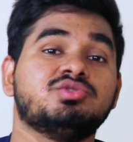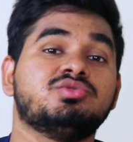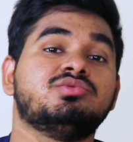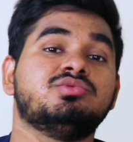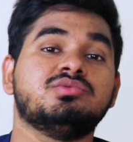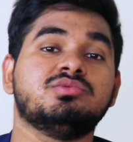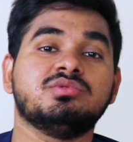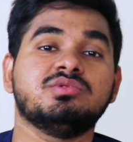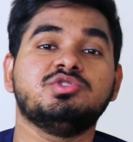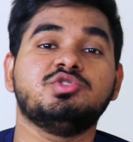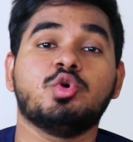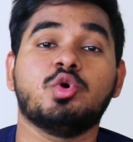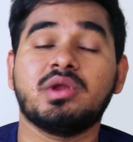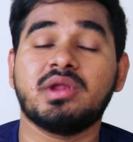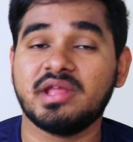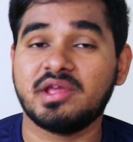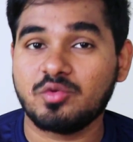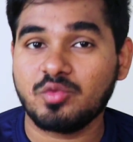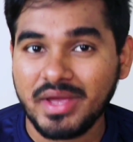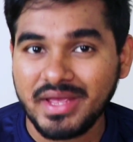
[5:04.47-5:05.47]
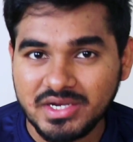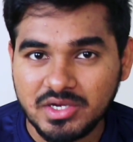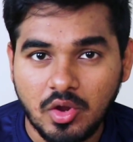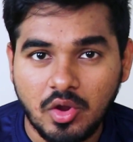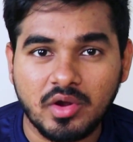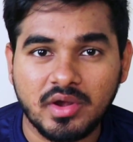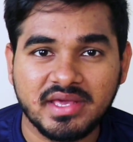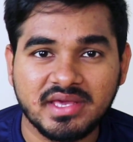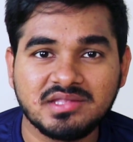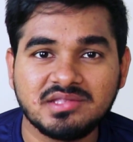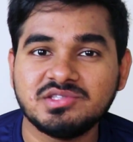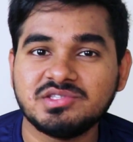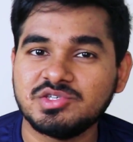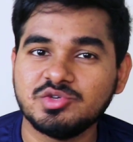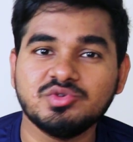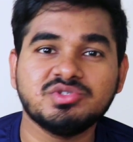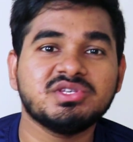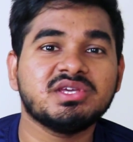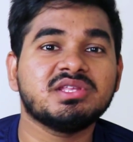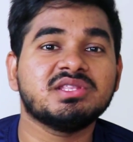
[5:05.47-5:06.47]
to your required audience
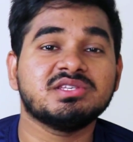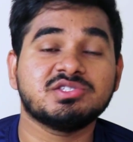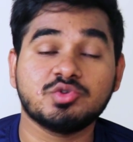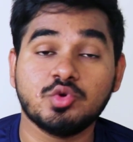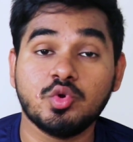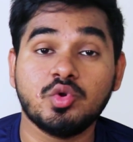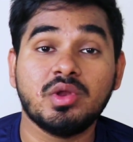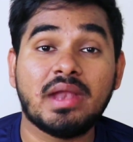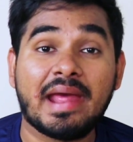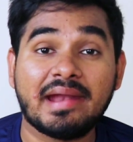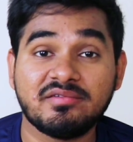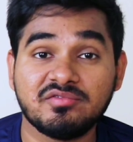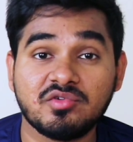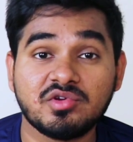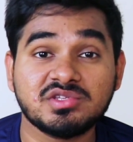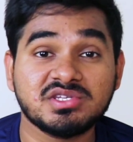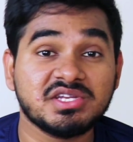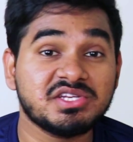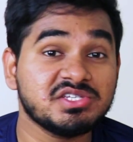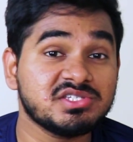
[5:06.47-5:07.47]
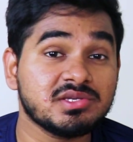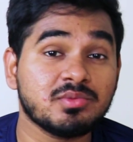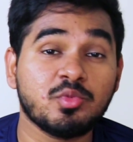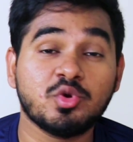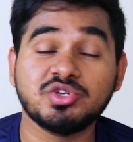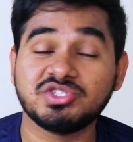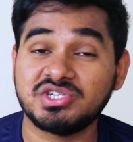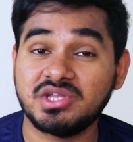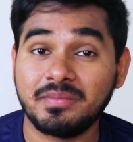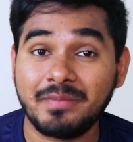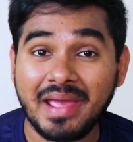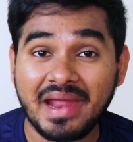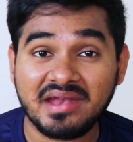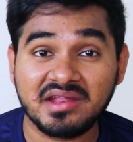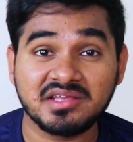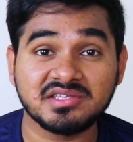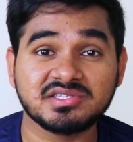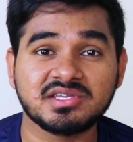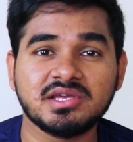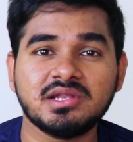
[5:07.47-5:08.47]
using this google adwords it is the most
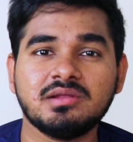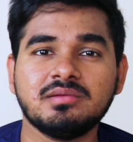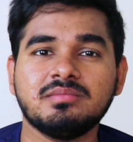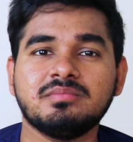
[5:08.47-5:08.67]
demanding skill